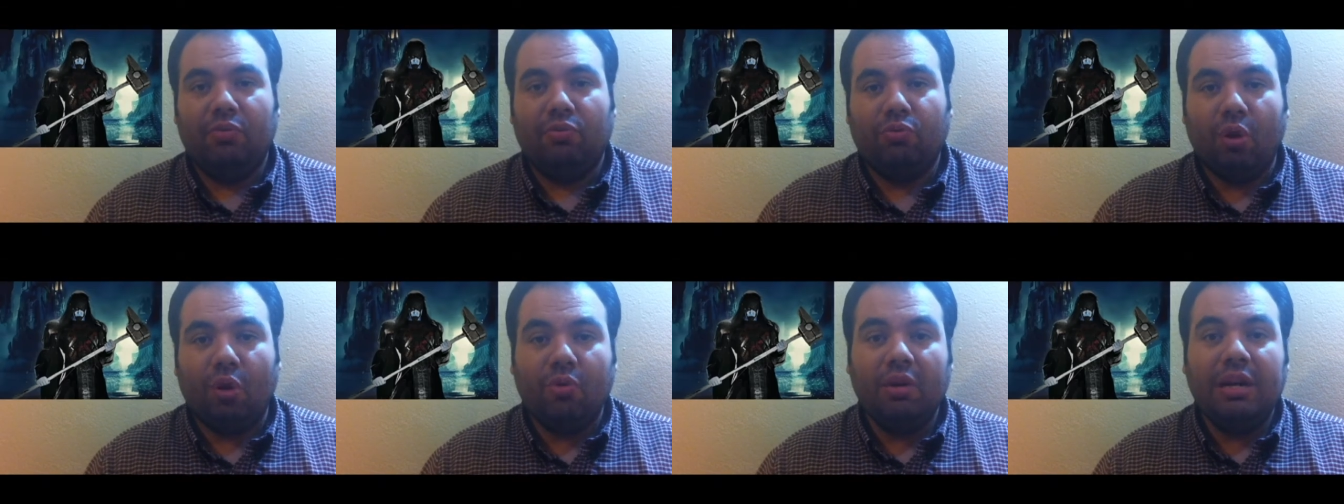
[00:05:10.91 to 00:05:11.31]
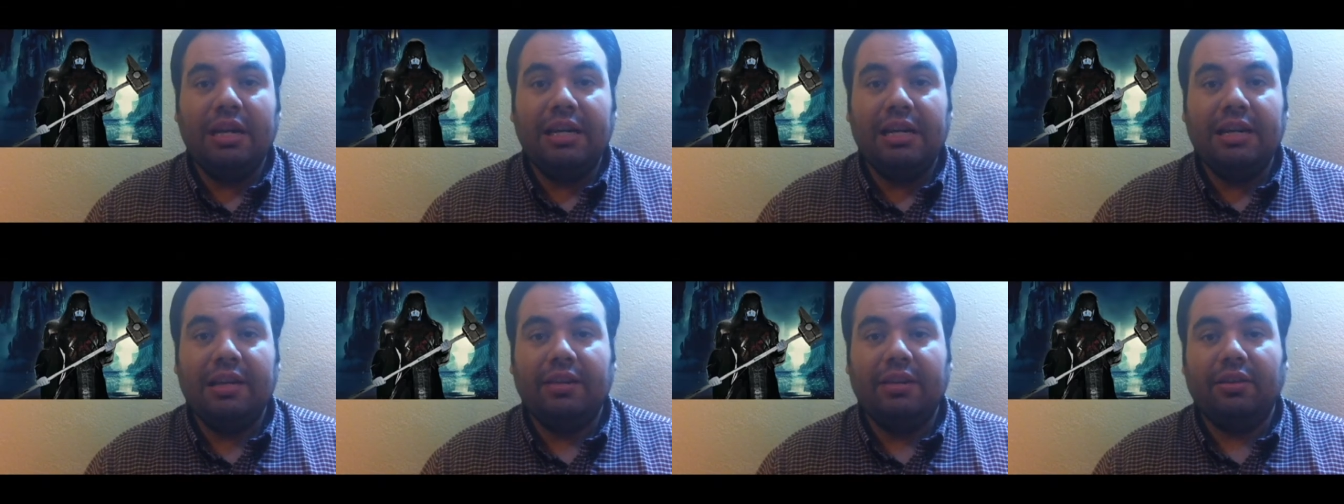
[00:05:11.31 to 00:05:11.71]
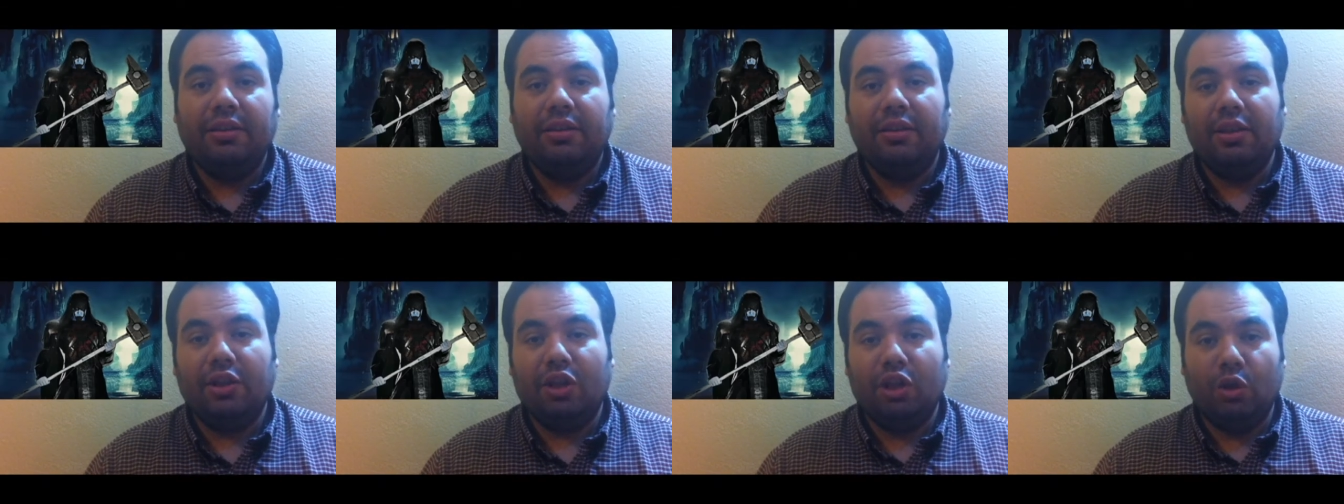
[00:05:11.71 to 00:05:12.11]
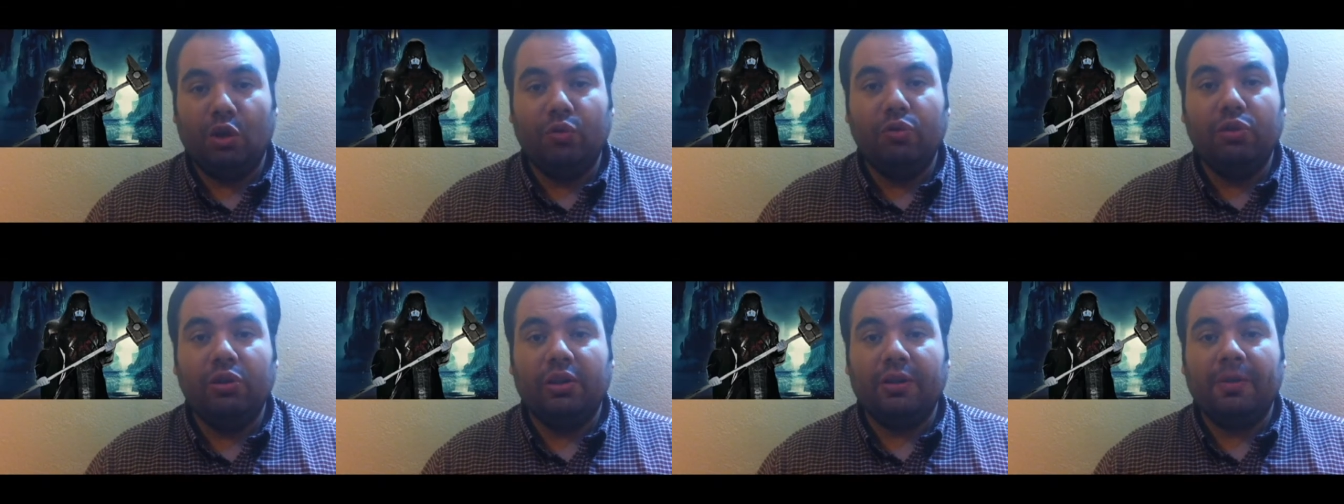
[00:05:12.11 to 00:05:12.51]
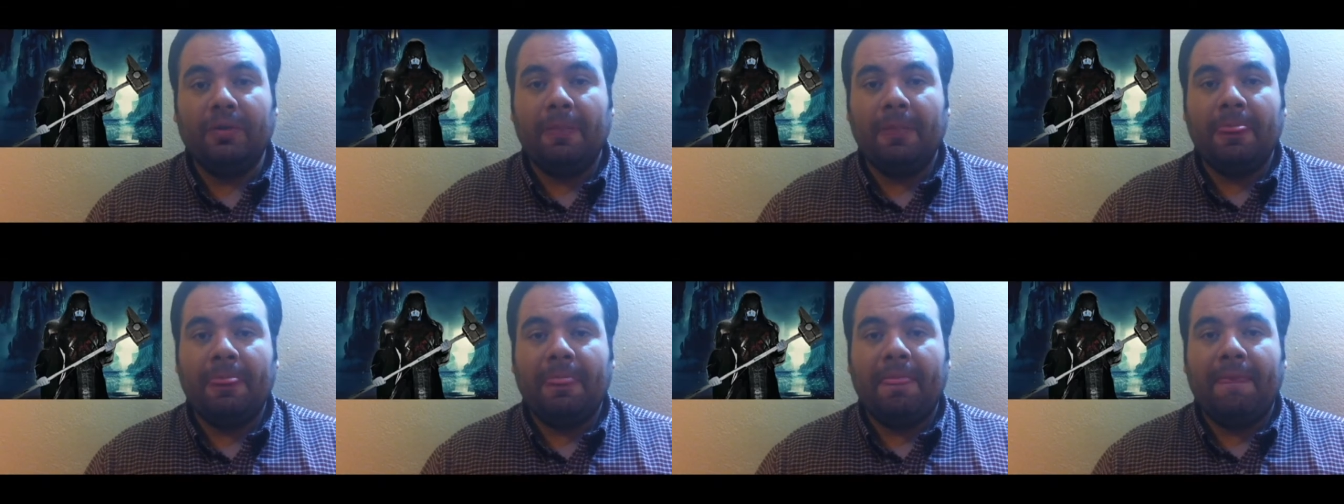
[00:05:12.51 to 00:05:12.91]
Ronan, the accuser.
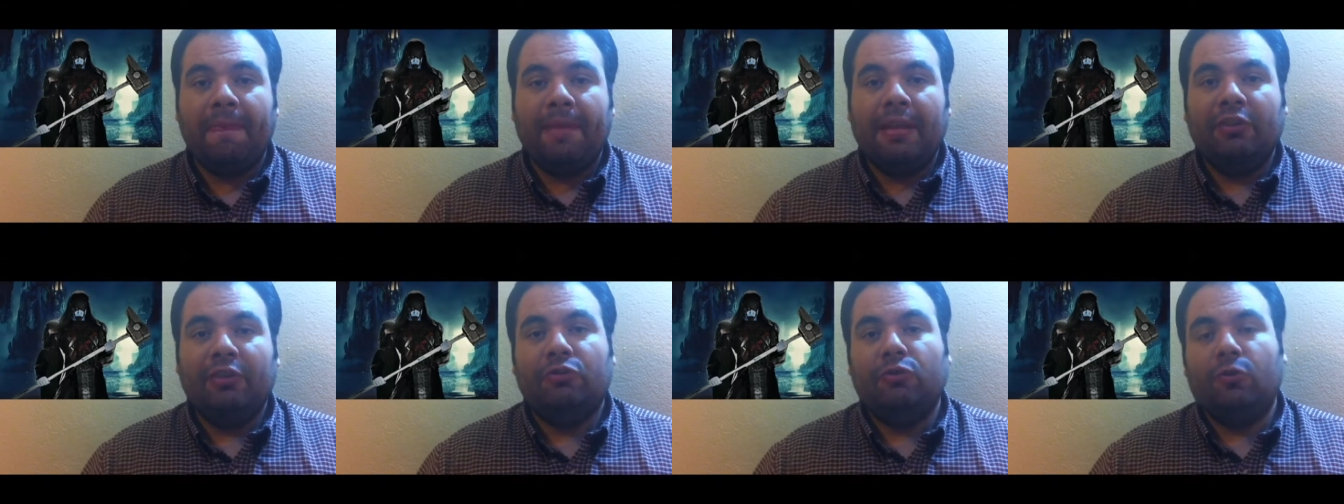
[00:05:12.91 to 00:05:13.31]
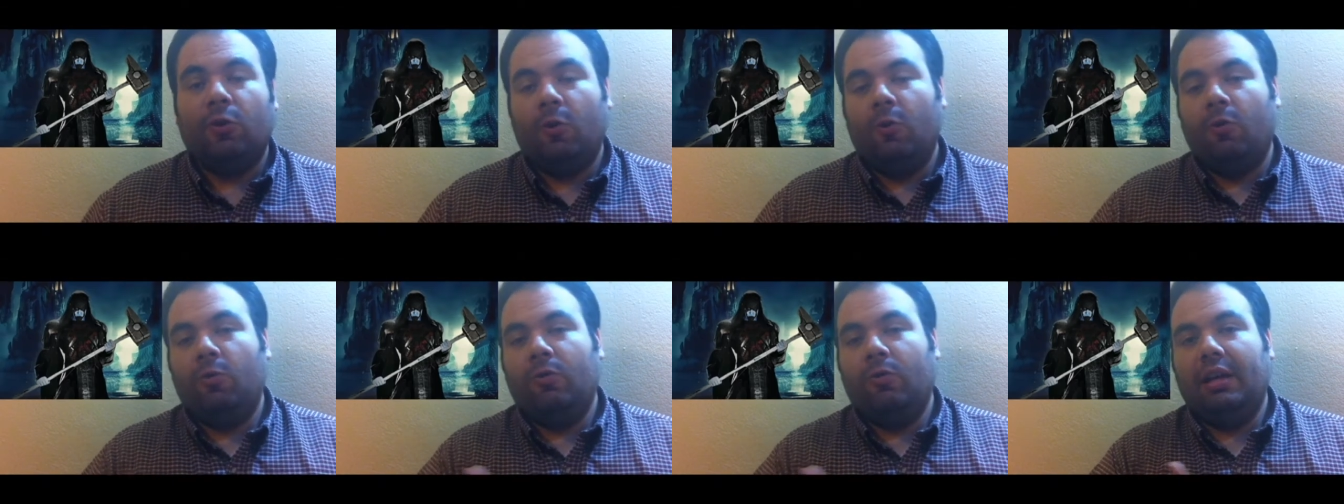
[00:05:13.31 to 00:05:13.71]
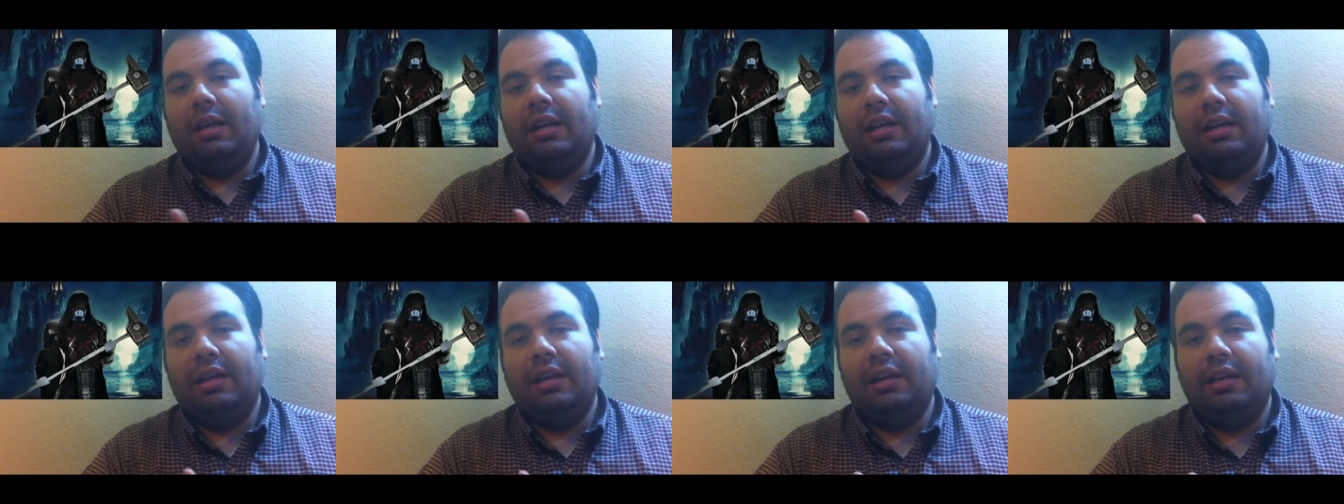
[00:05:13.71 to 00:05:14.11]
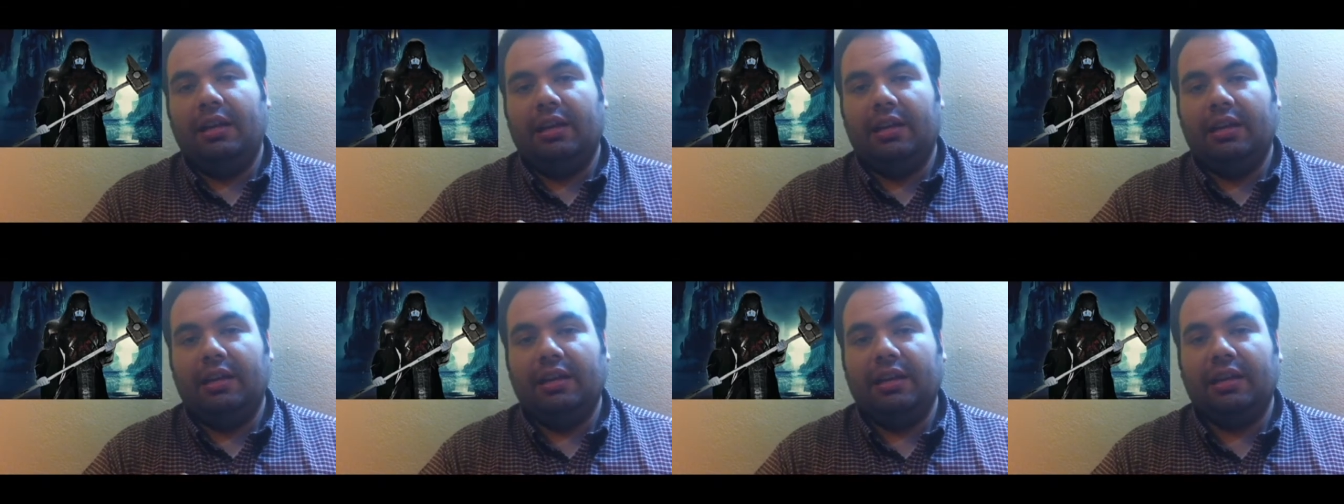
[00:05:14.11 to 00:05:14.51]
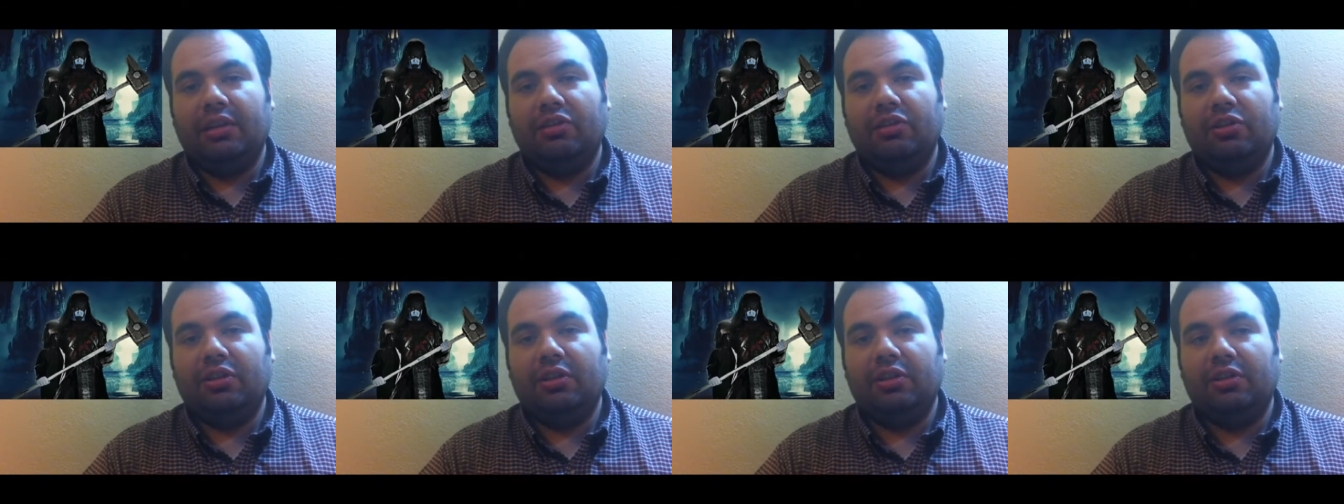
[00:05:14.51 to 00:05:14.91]
So uh,
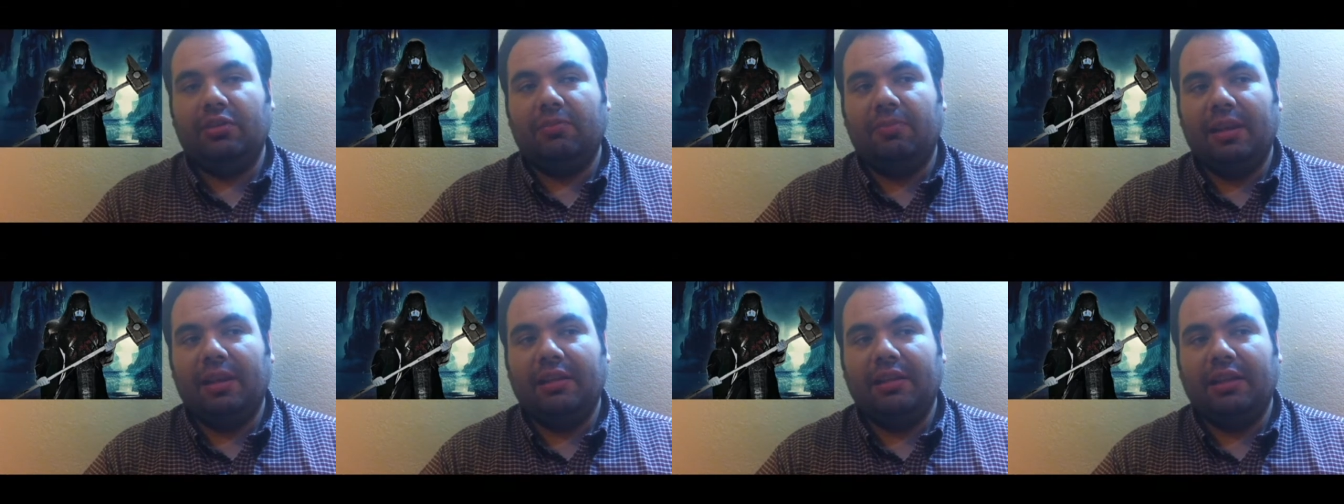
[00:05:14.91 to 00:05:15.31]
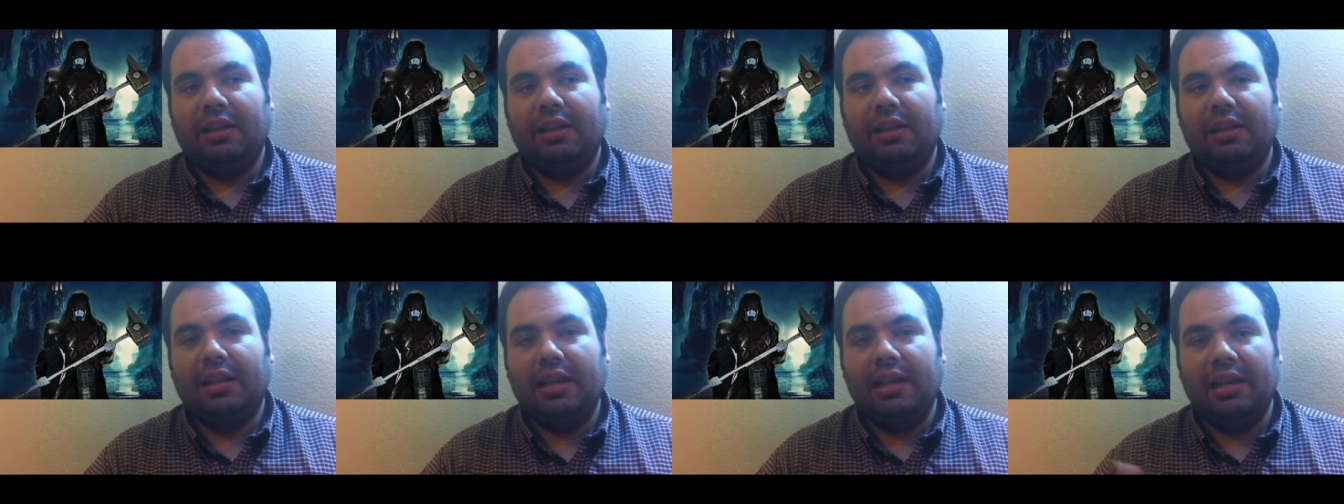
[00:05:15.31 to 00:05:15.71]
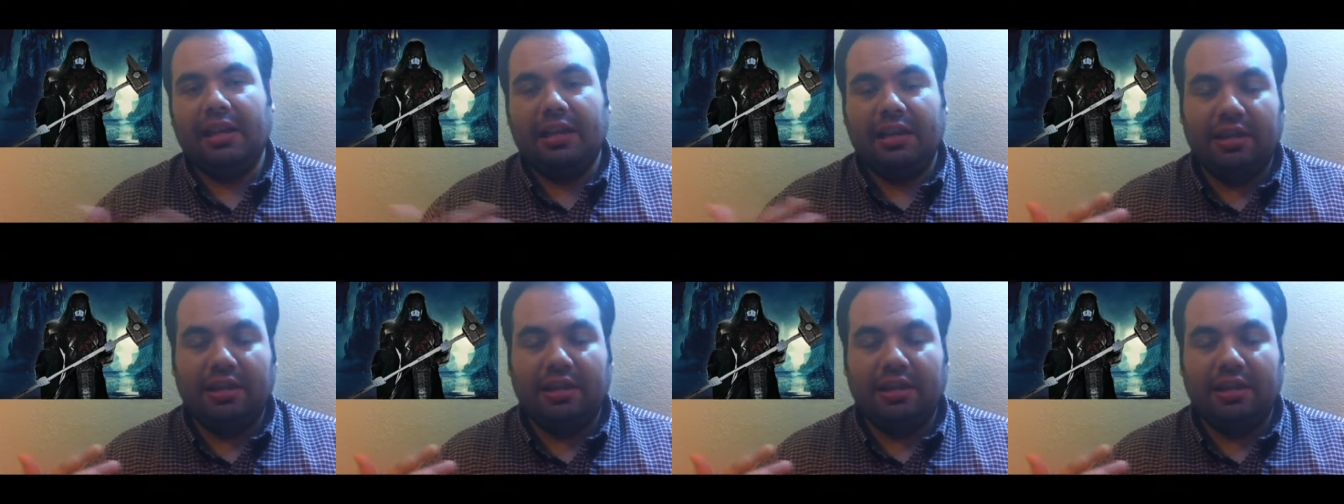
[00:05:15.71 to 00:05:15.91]
he's just basically